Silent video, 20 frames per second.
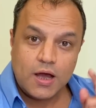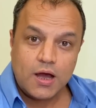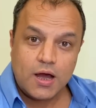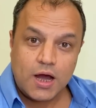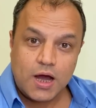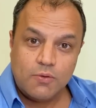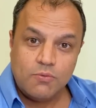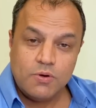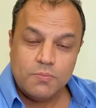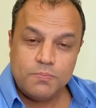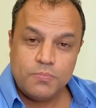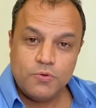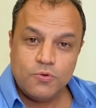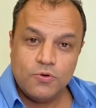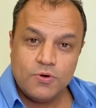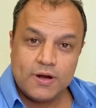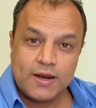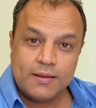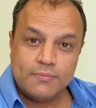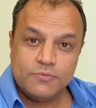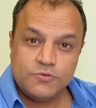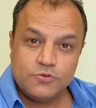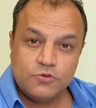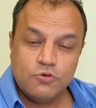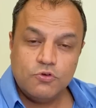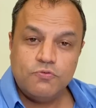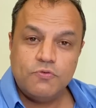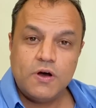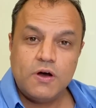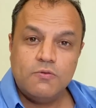Our program
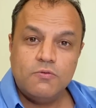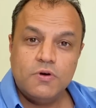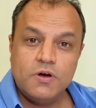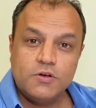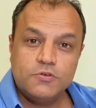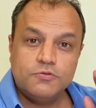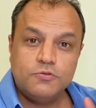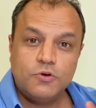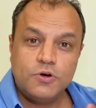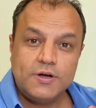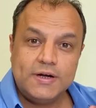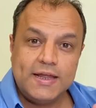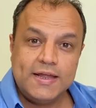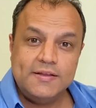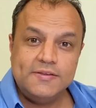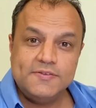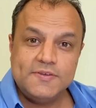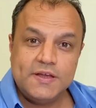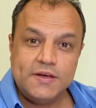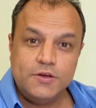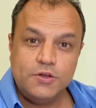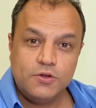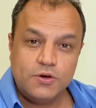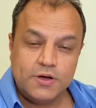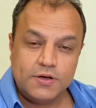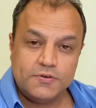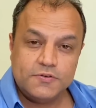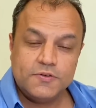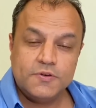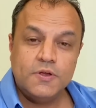so far works for tens and
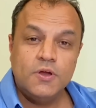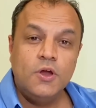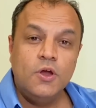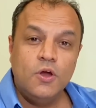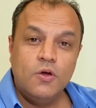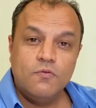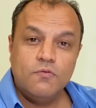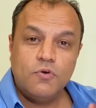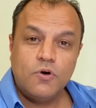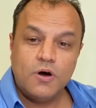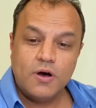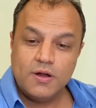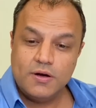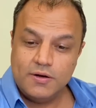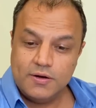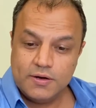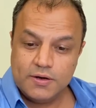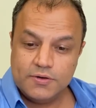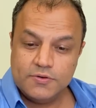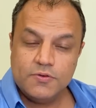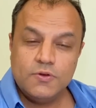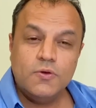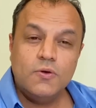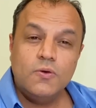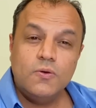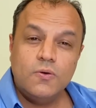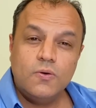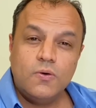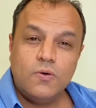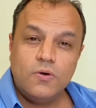units. For hundreds,
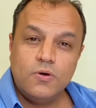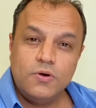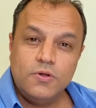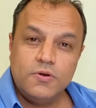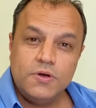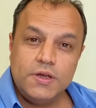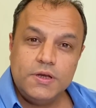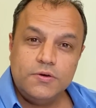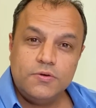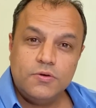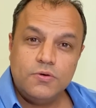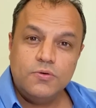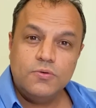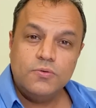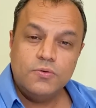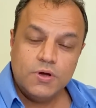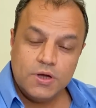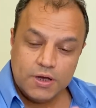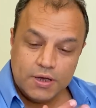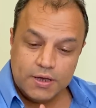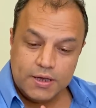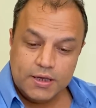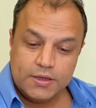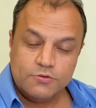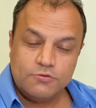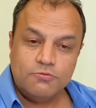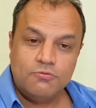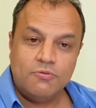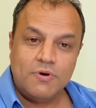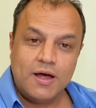all you need to do
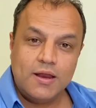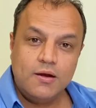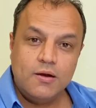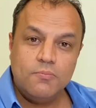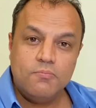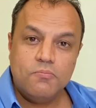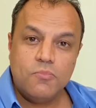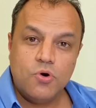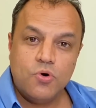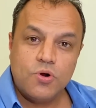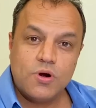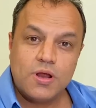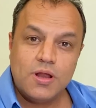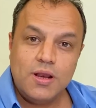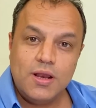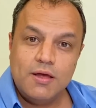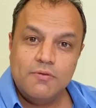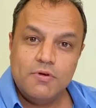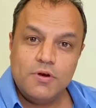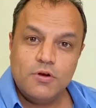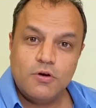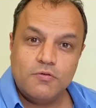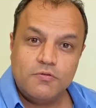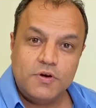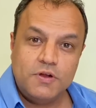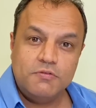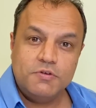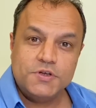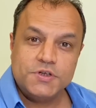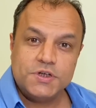is one more level of
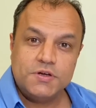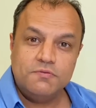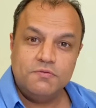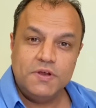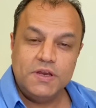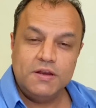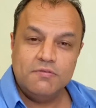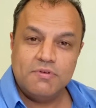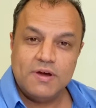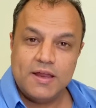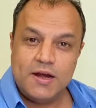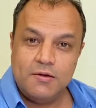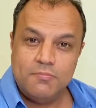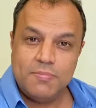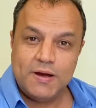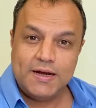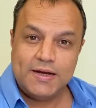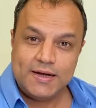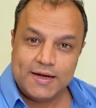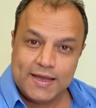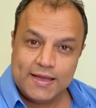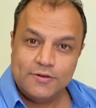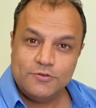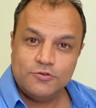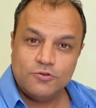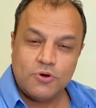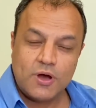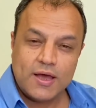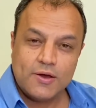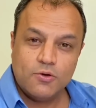division. We divide it by 10,
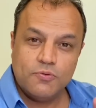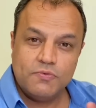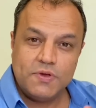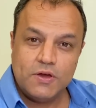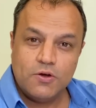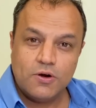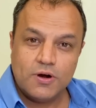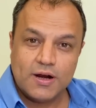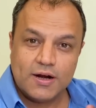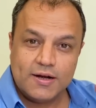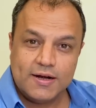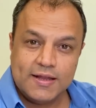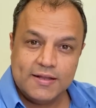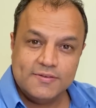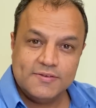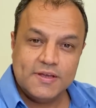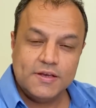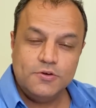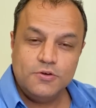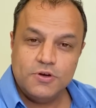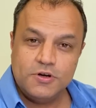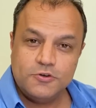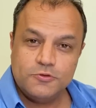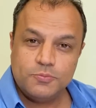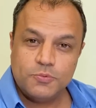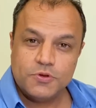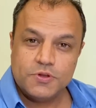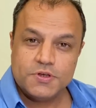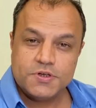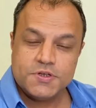so we got our tens and units
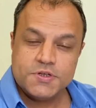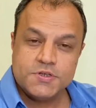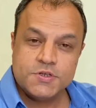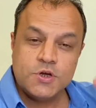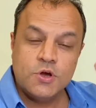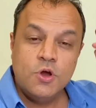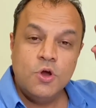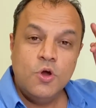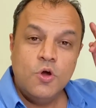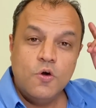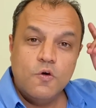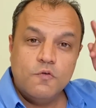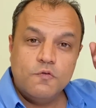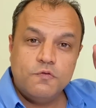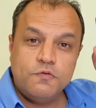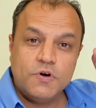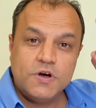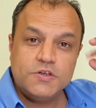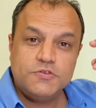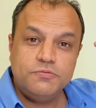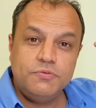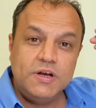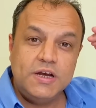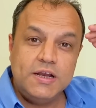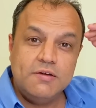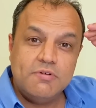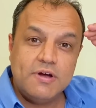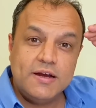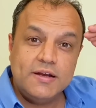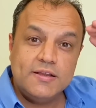positions. First, we'll
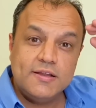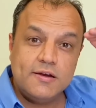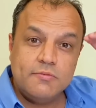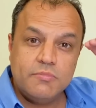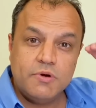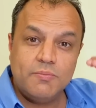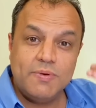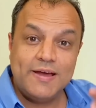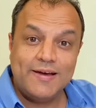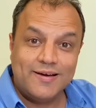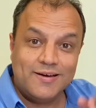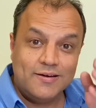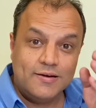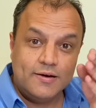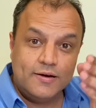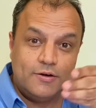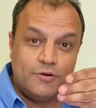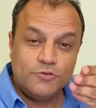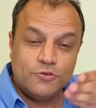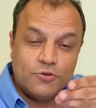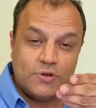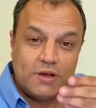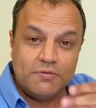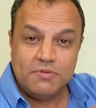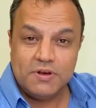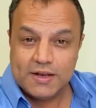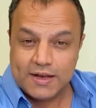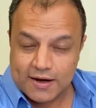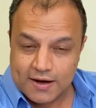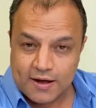divide the number by 100 so that
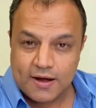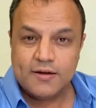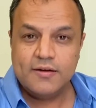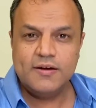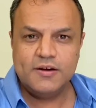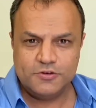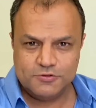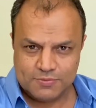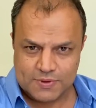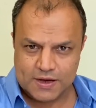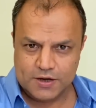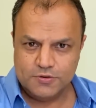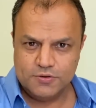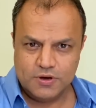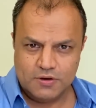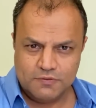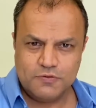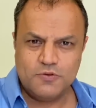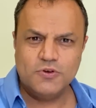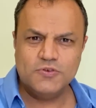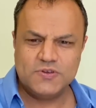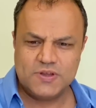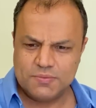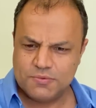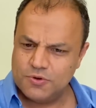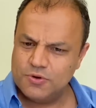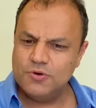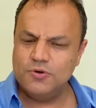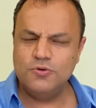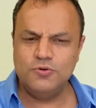we'll get a hundreds value. Of course, I'm
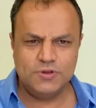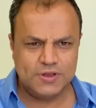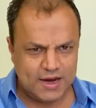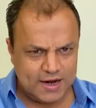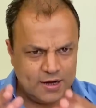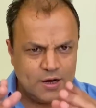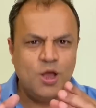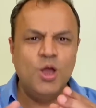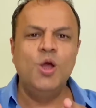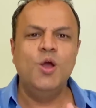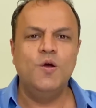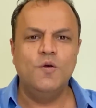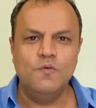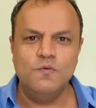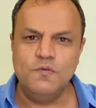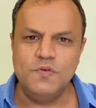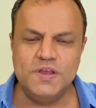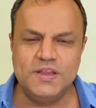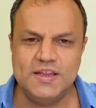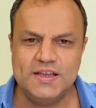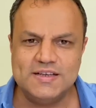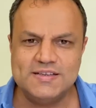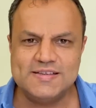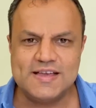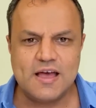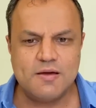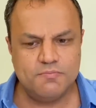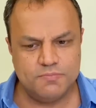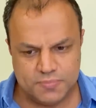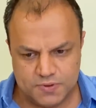going to do that with
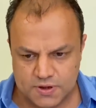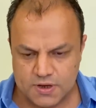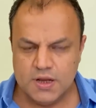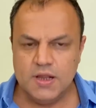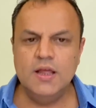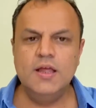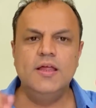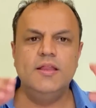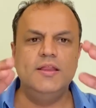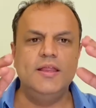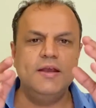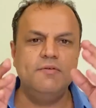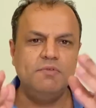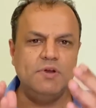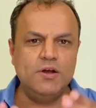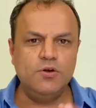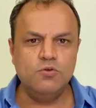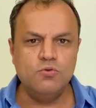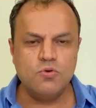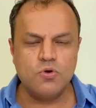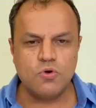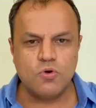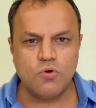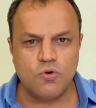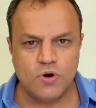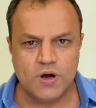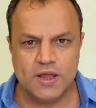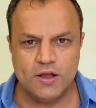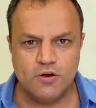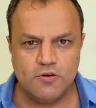example. Then we'll do
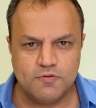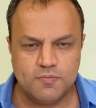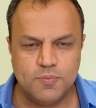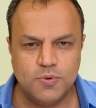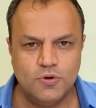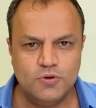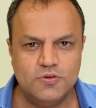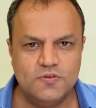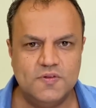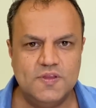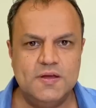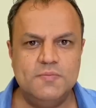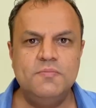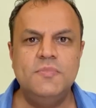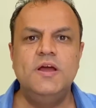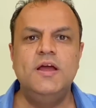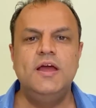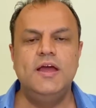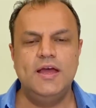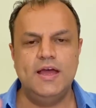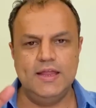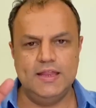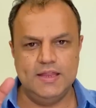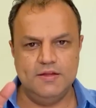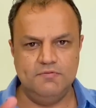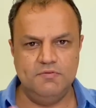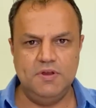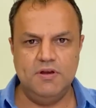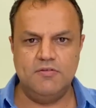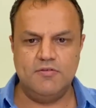coding of both of them and
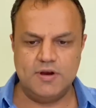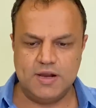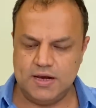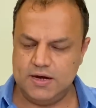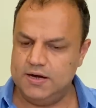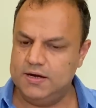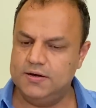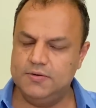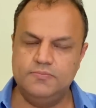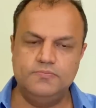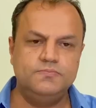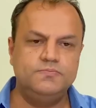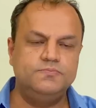then we'll run it.